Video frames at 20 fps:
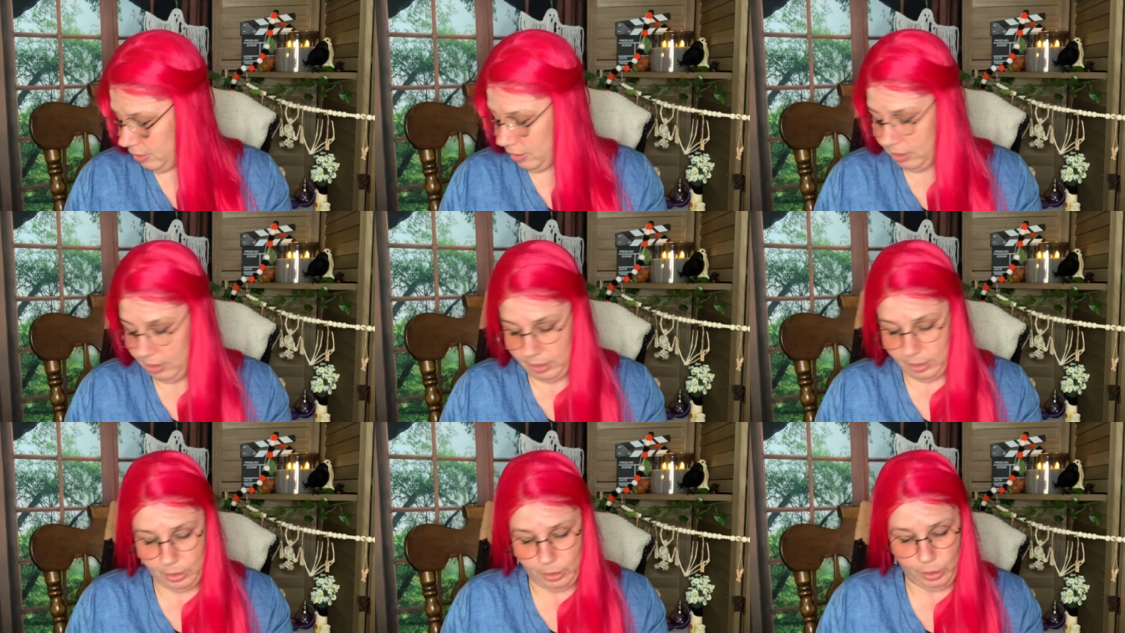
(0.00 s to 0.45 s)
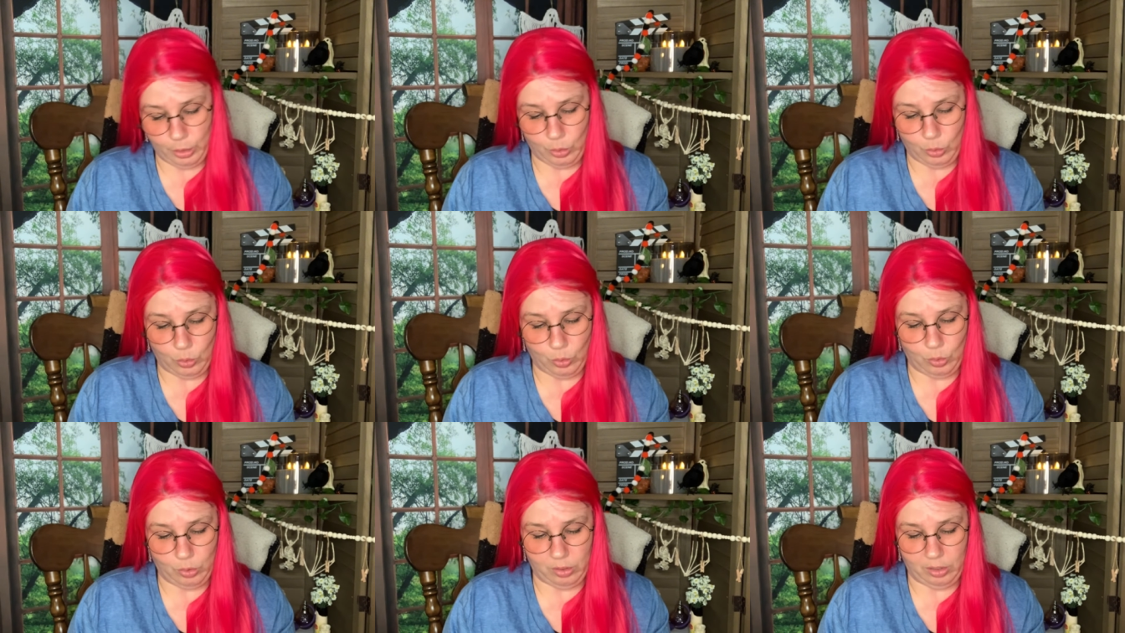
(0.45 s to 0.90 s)
the
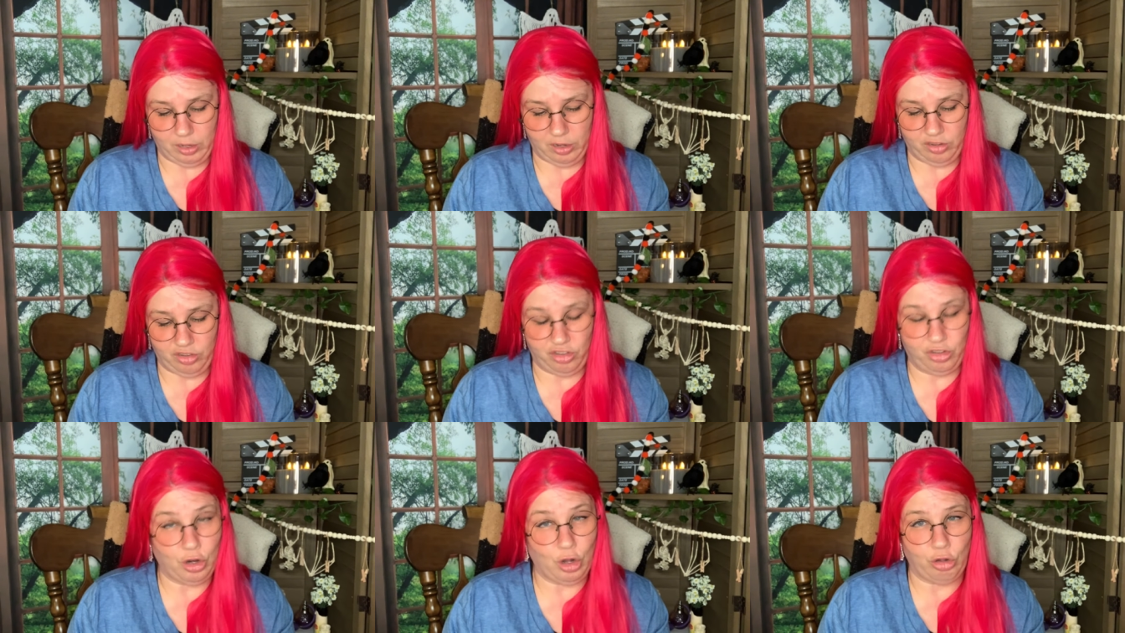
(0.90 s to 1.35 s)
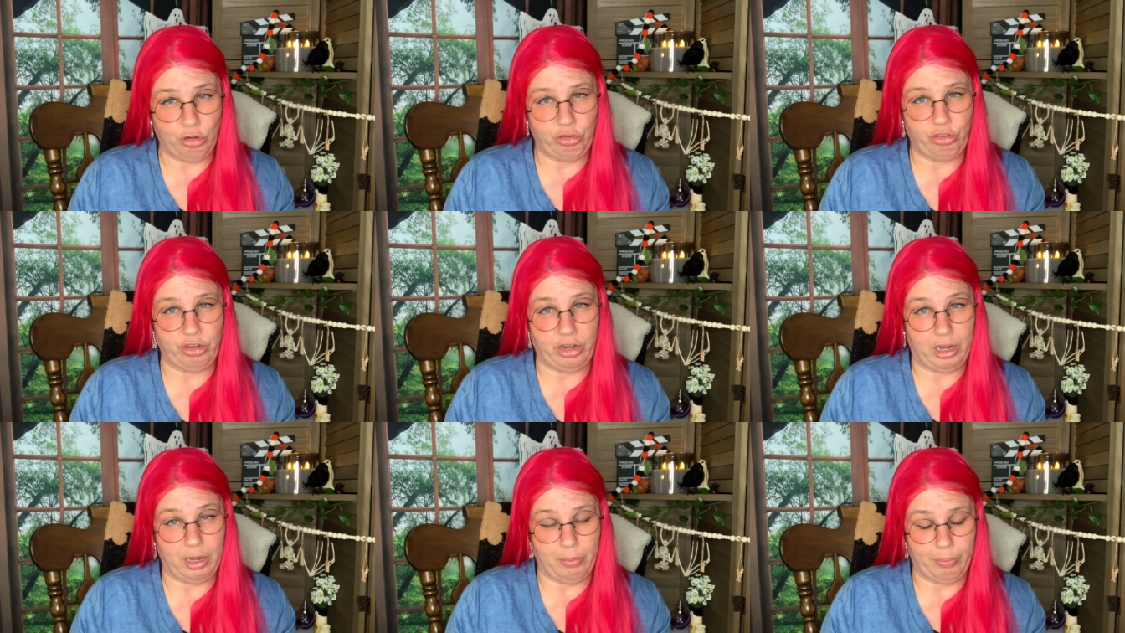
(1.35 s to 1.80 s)
little
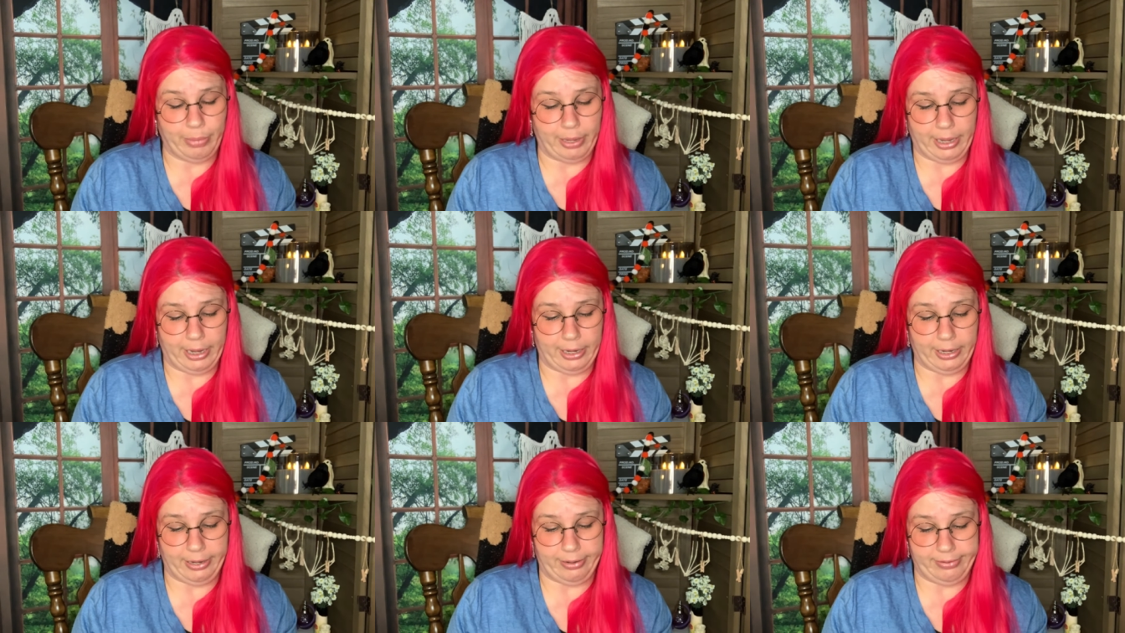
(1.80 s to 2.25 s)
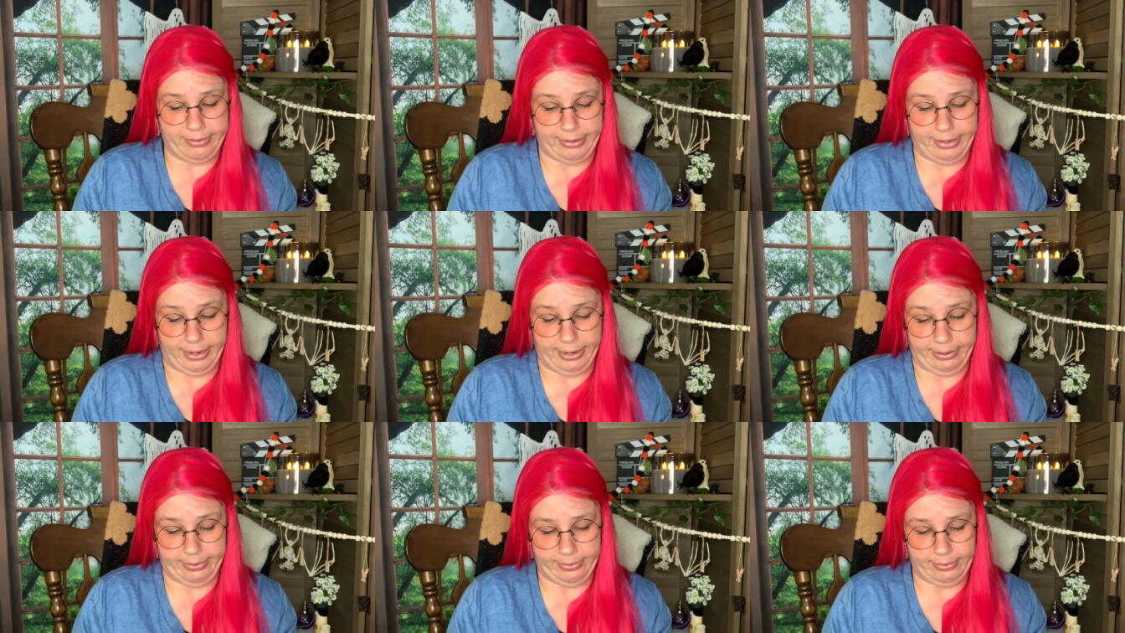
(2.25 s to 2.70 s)
nostalgia, but it's
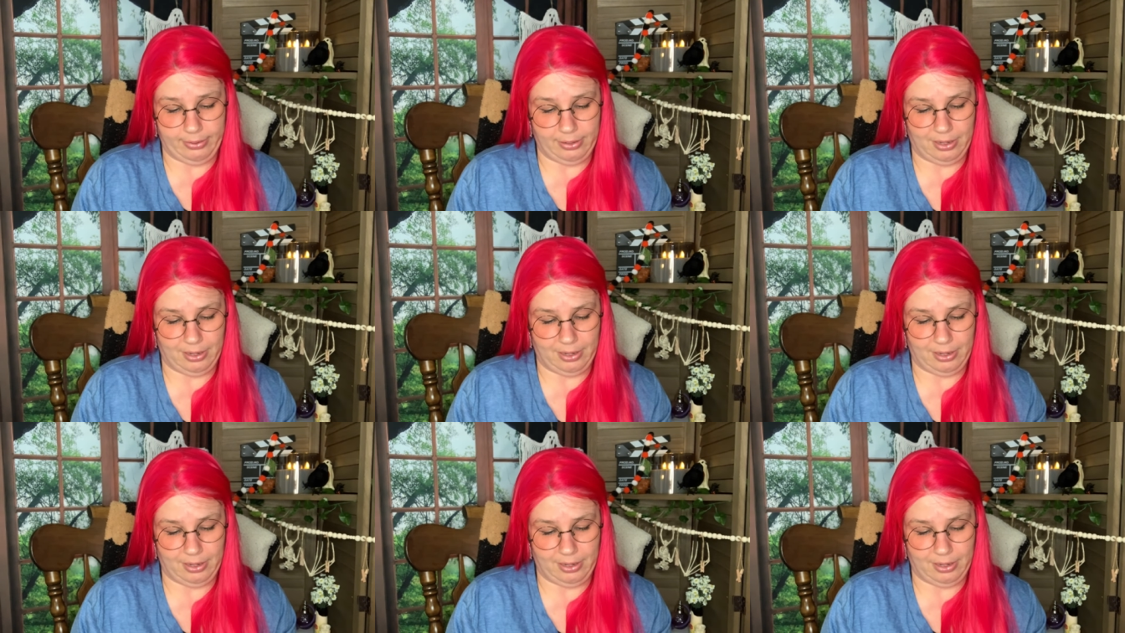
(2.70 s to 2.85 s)
done.